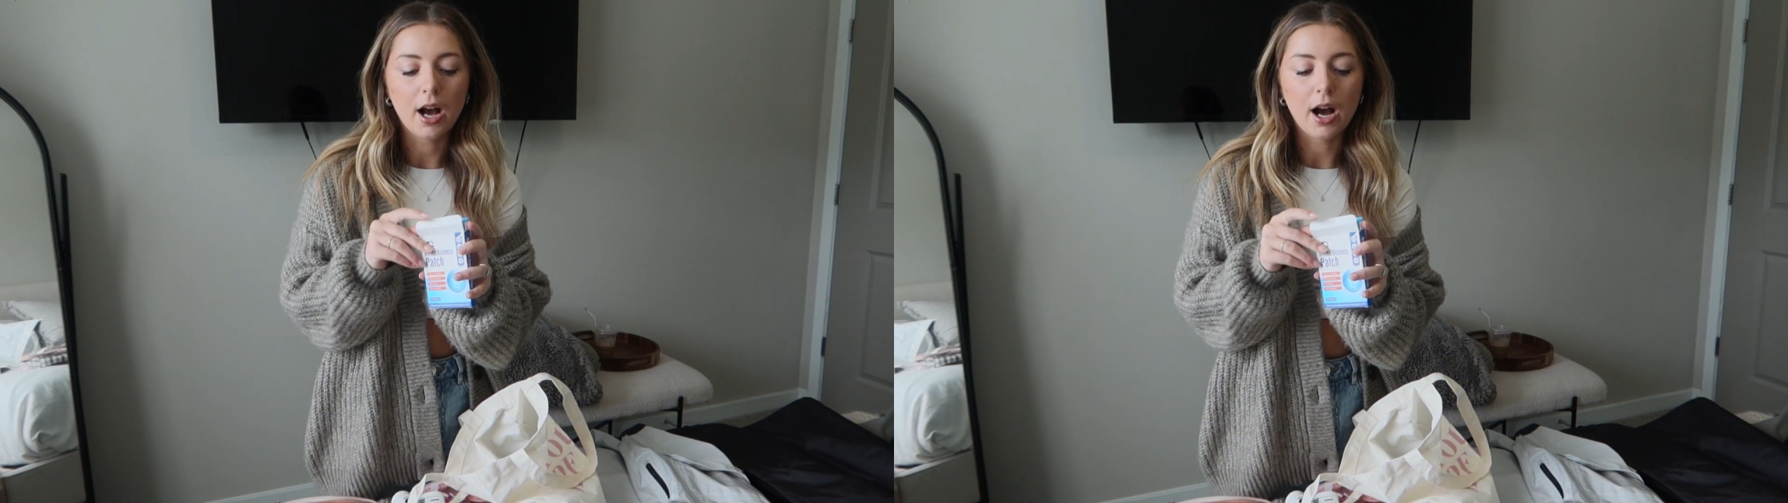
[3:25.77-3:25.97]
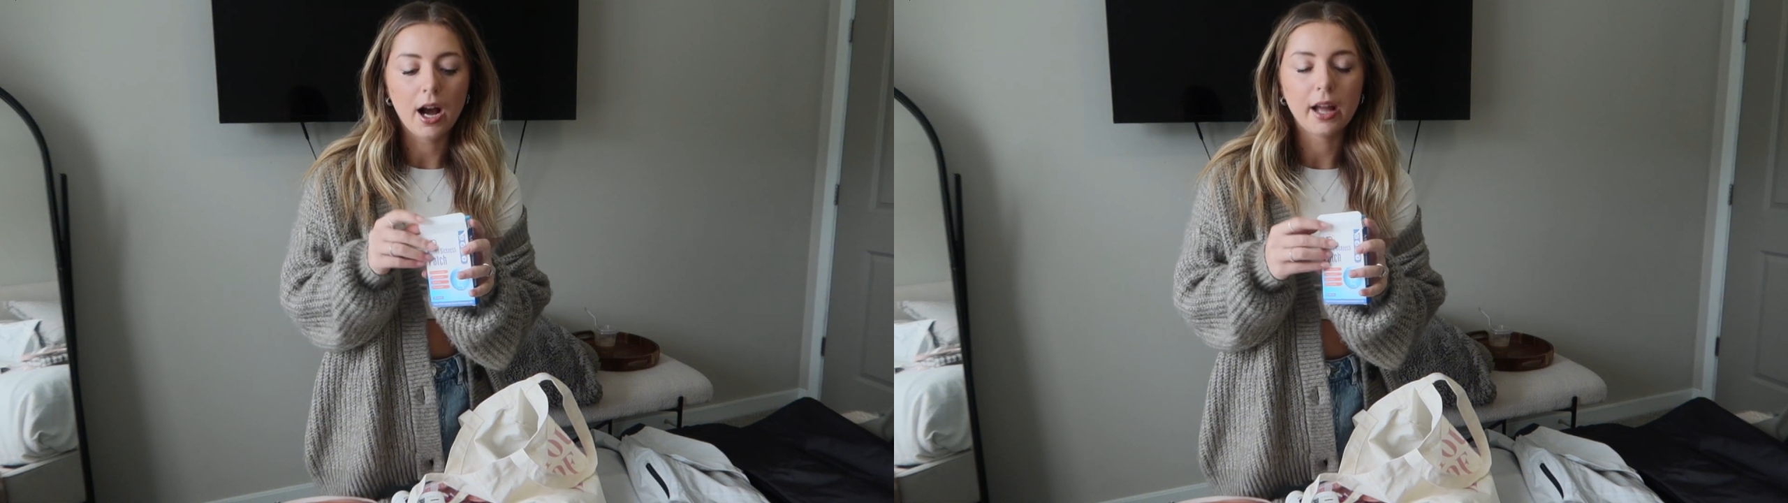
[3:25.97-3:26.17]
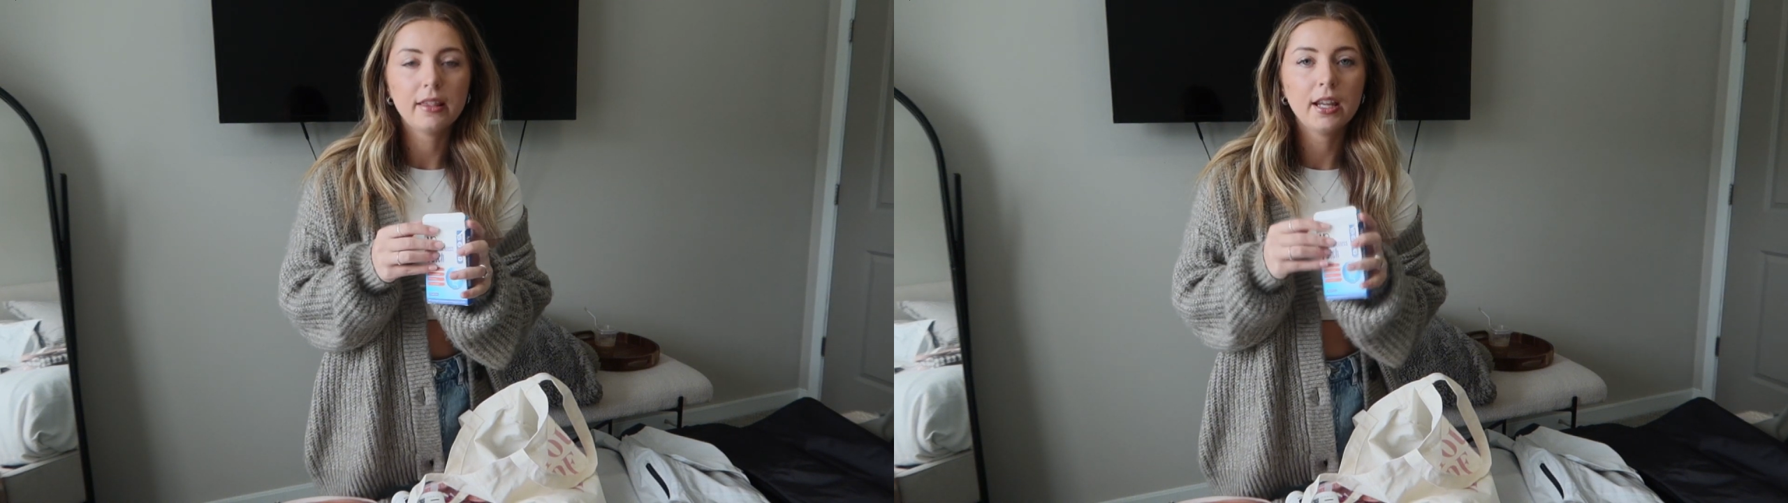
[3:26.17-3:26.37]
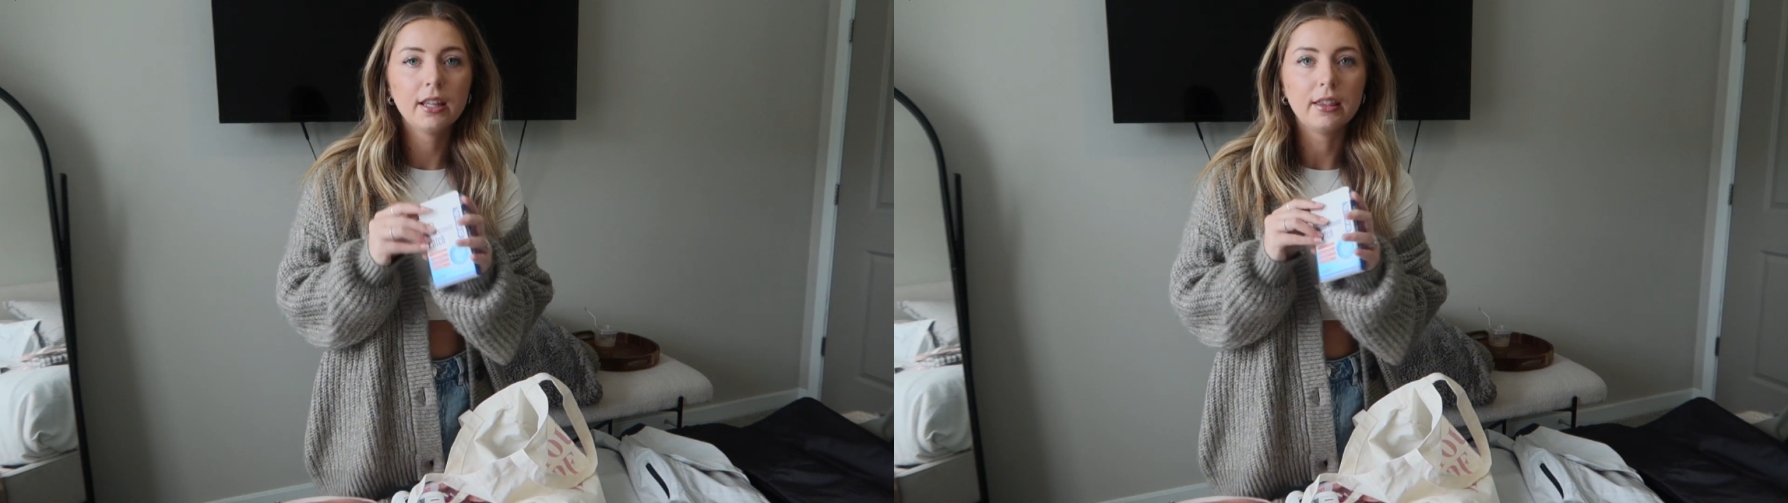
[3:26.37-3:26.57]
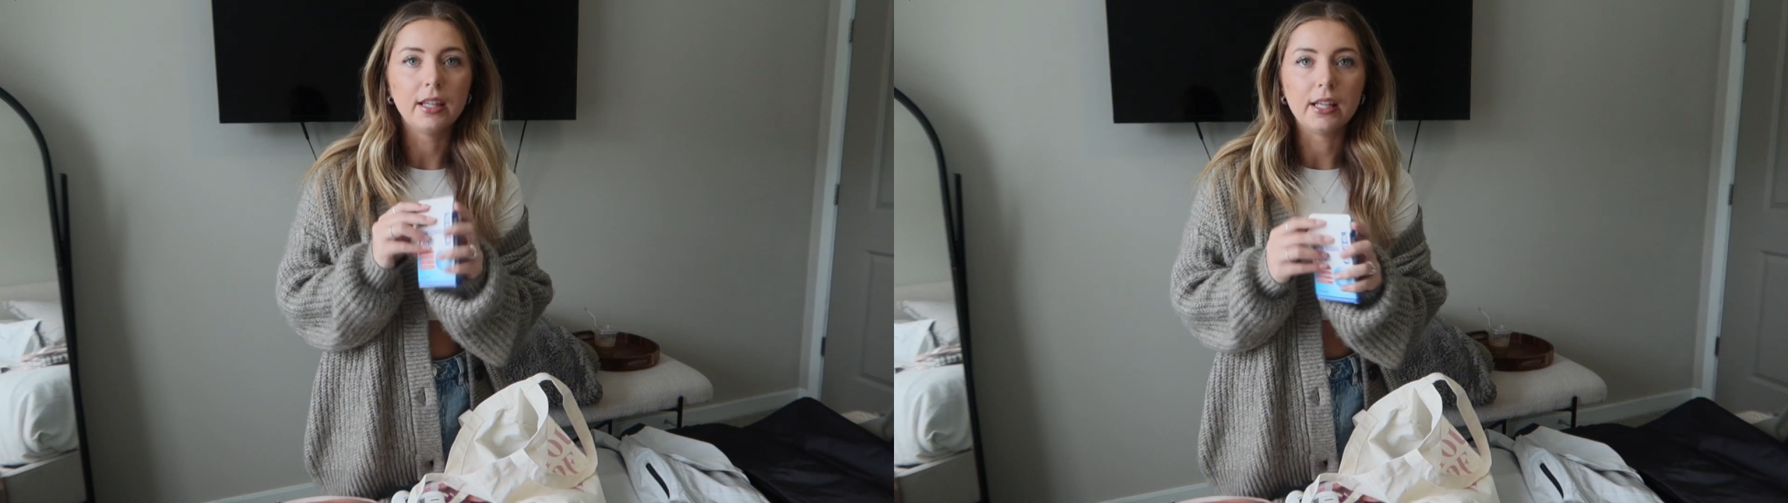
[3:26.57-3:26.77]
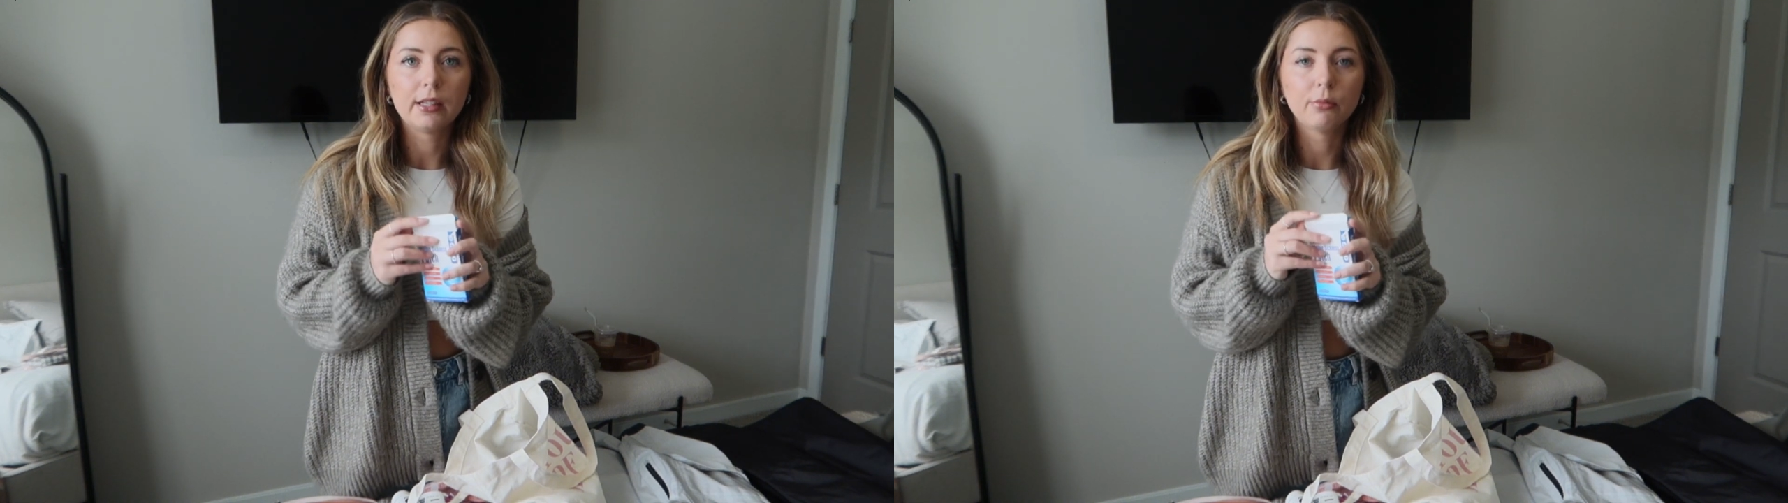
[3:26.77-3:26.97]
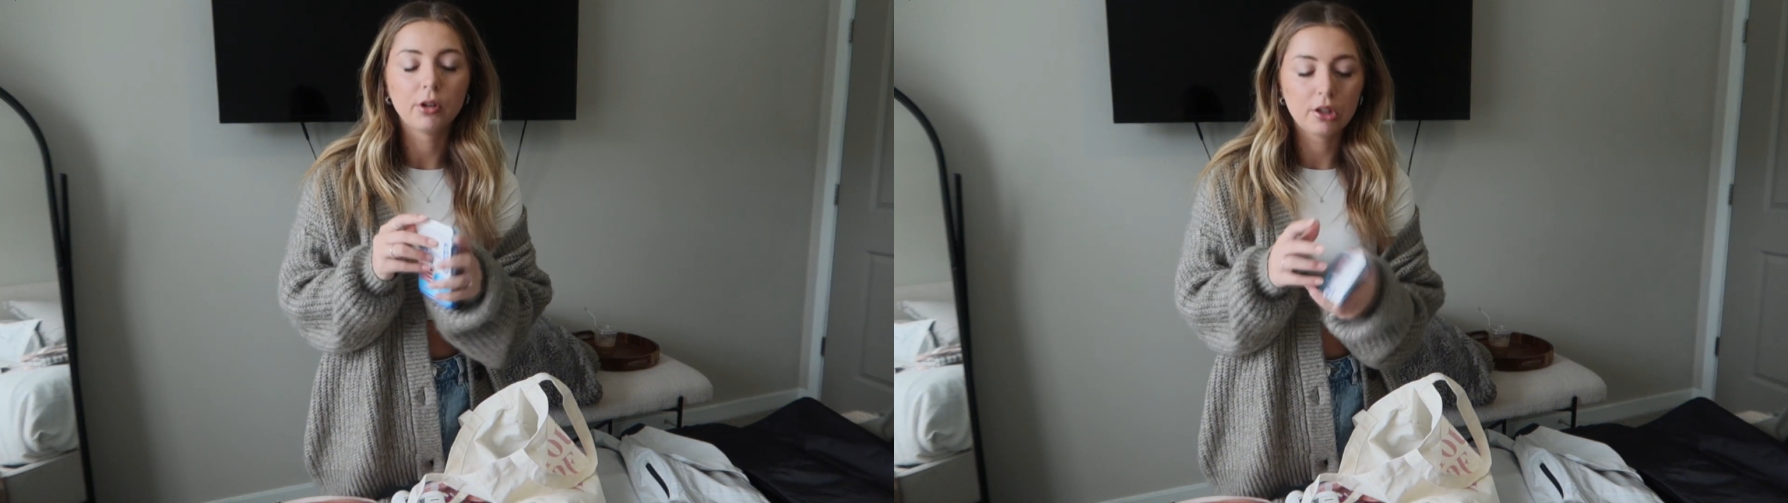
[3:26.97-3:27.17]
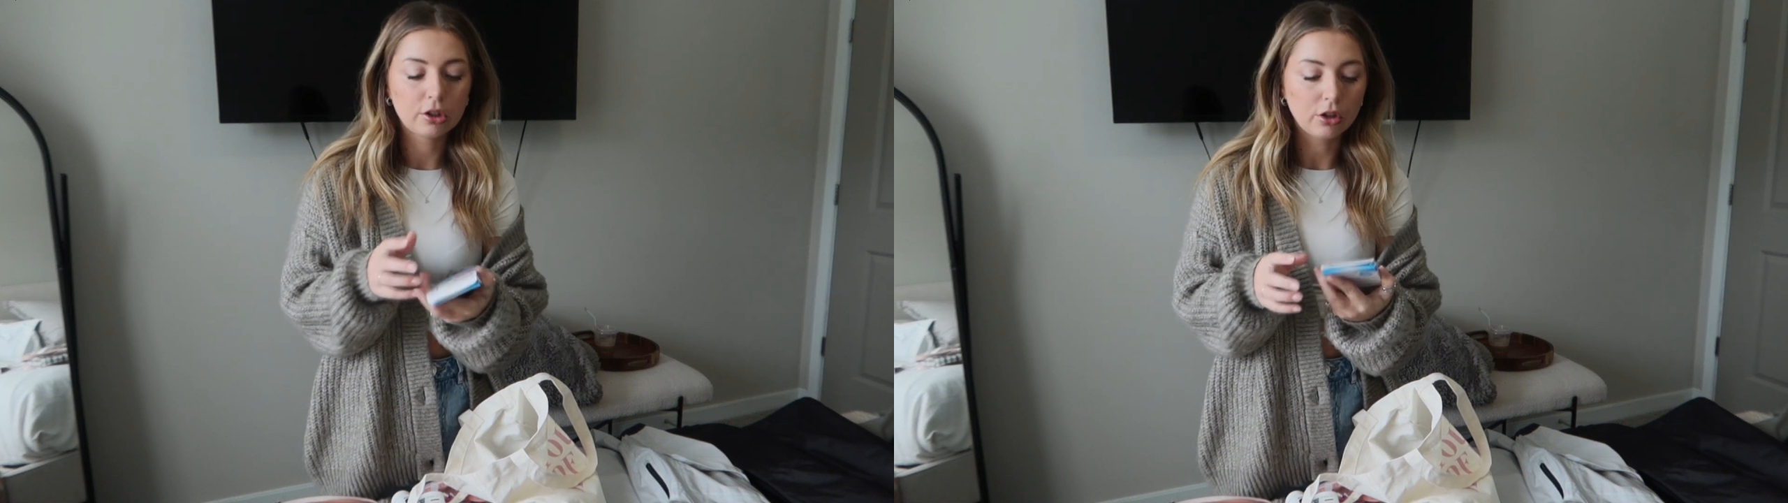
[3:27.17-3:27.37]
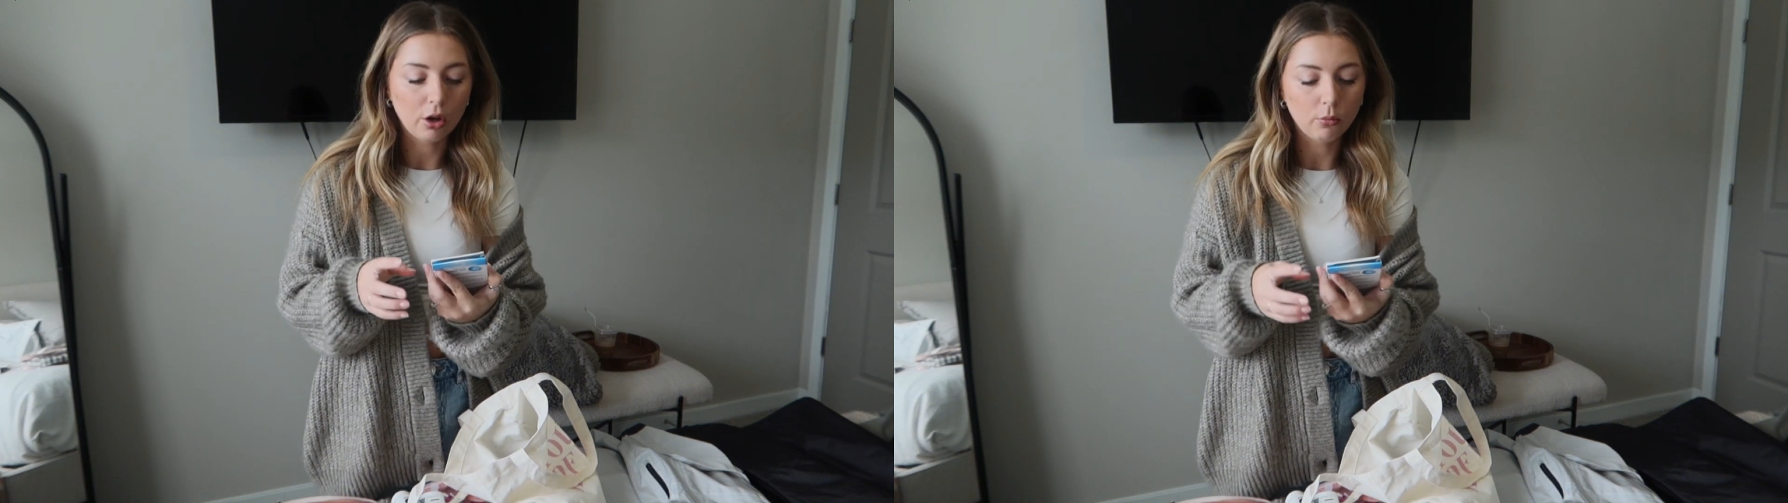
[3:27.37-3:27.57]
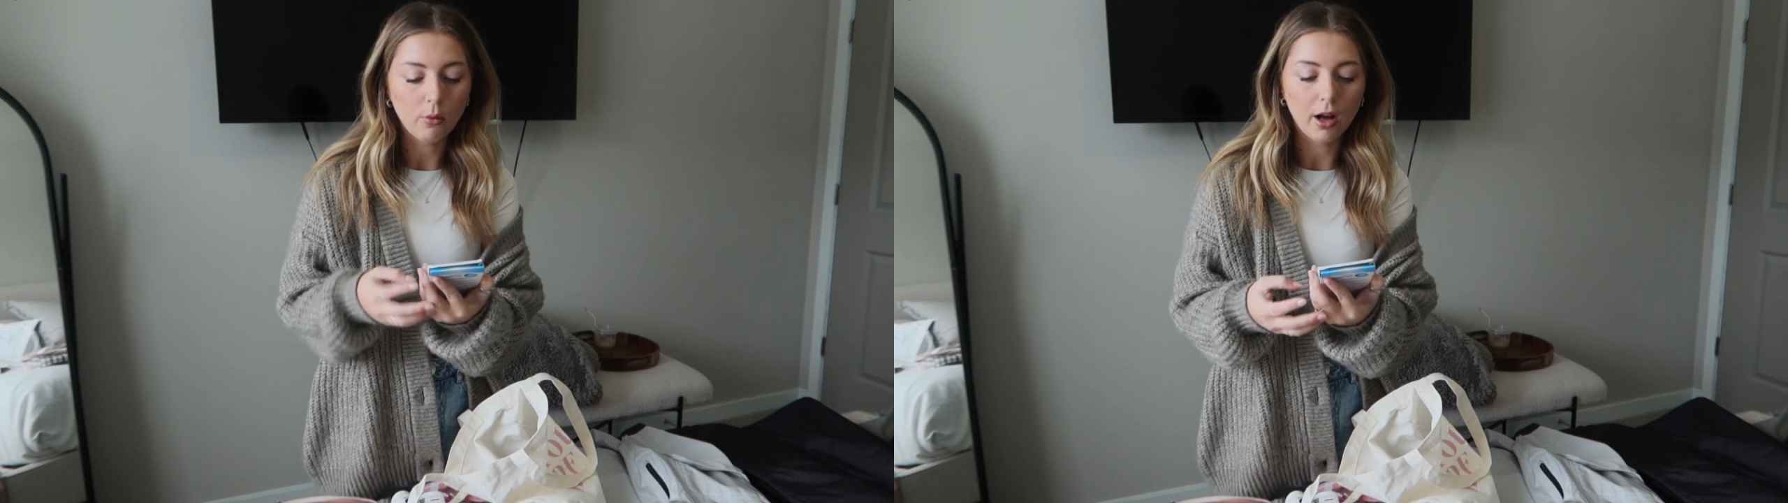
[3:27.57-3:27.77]
I think these worked
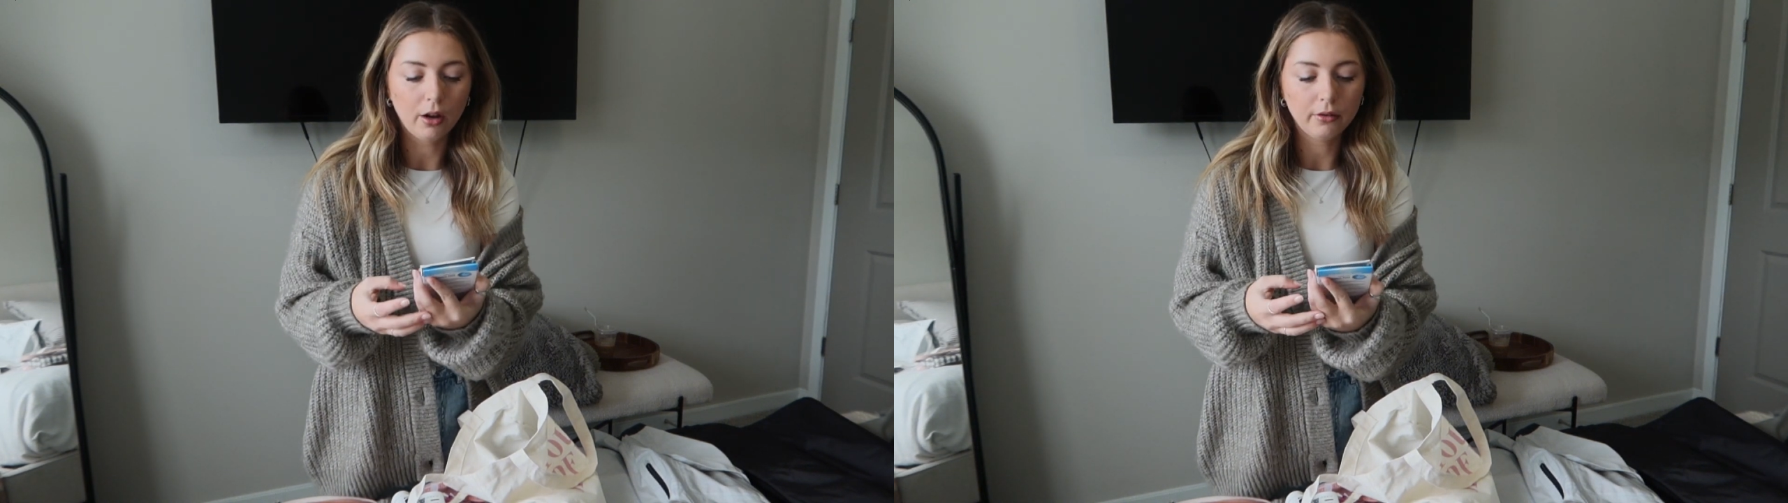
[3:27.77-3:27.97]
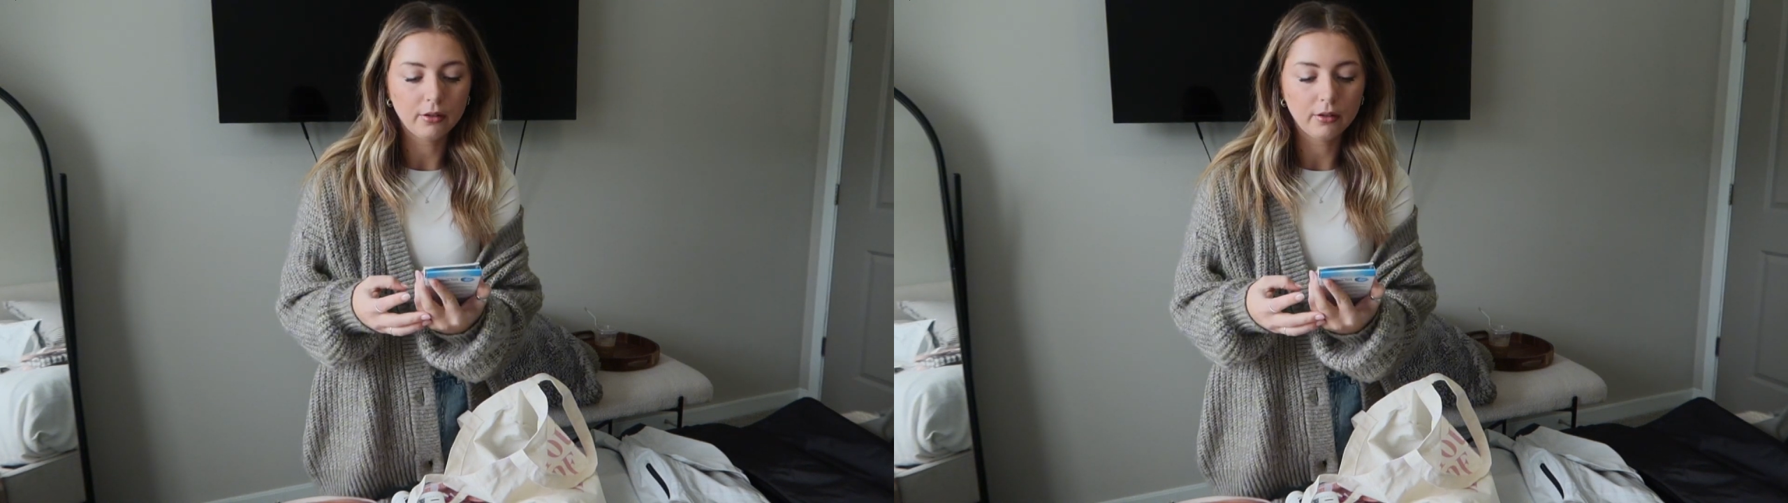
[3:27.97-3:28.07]
so well.